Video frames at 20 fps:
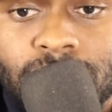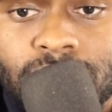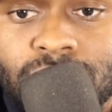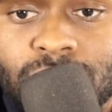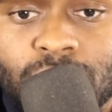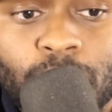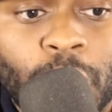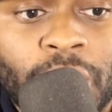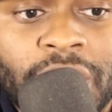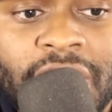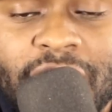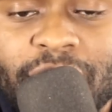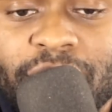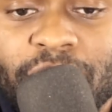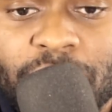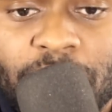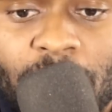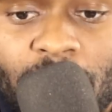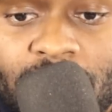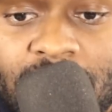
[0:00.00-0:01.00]
20
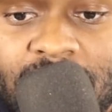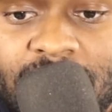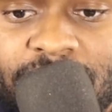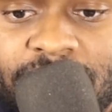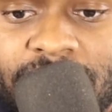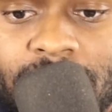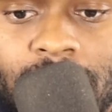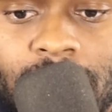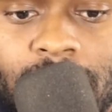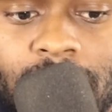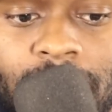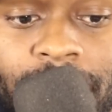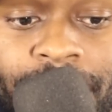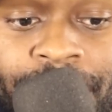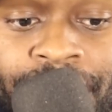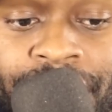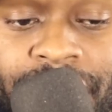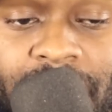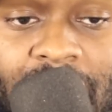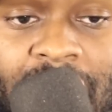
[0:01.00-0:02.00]
for 30 for
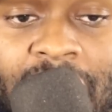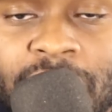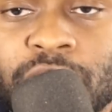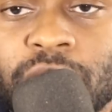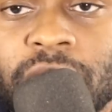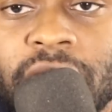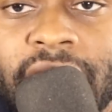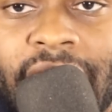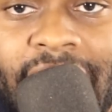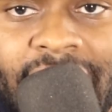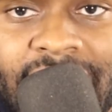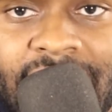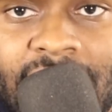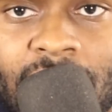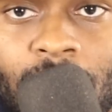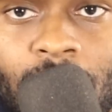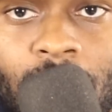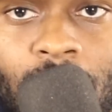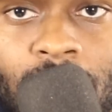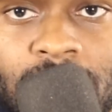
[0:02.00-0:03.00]
180
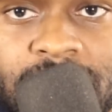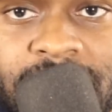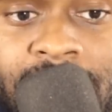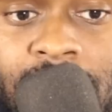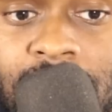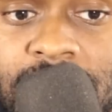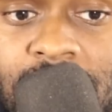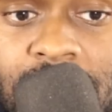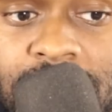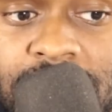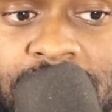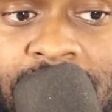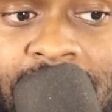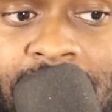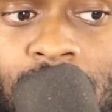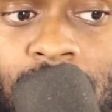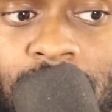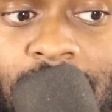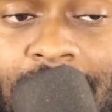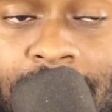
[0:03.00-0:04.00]
yards and a
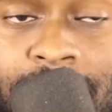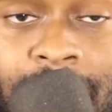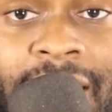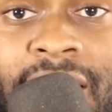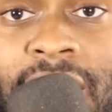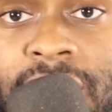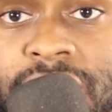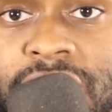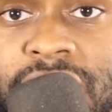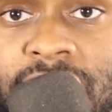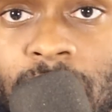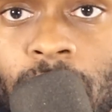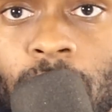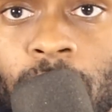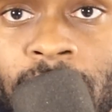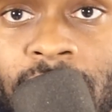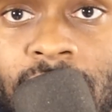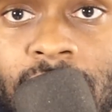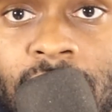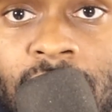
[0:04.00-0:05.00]
touchdown, and they can still
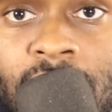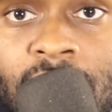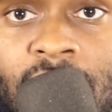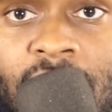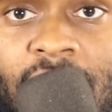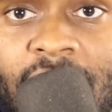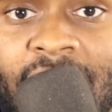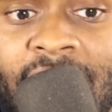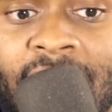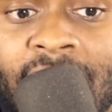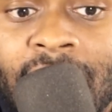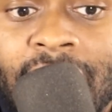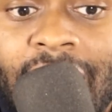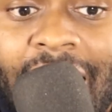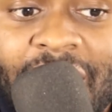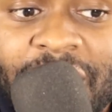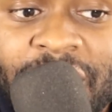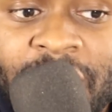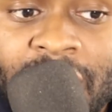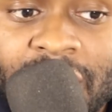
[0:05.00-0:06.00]
win. And
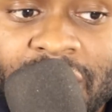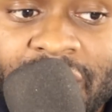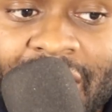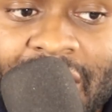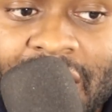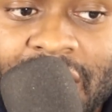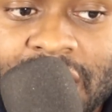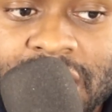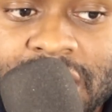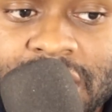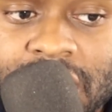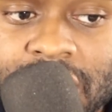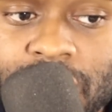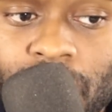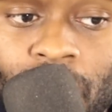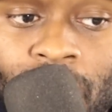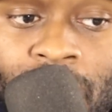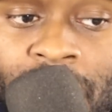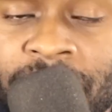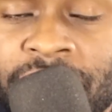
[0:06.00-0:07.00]
I think that is the
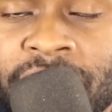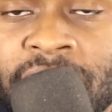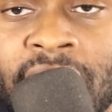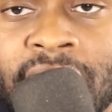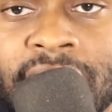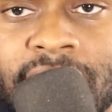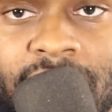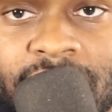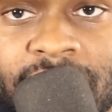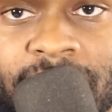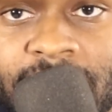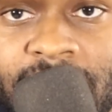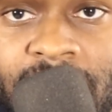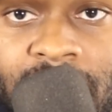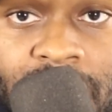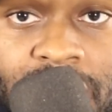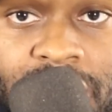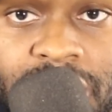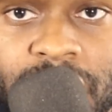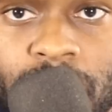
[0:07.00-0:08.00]
one thing that everybody
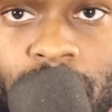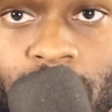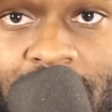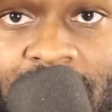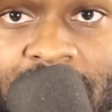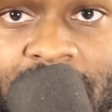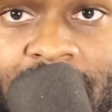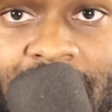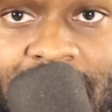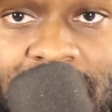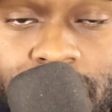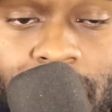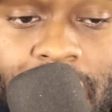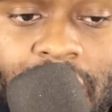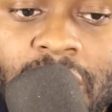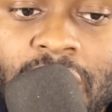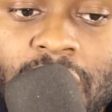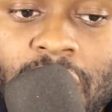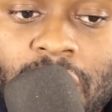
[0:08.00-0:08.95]
needs to recognize, right?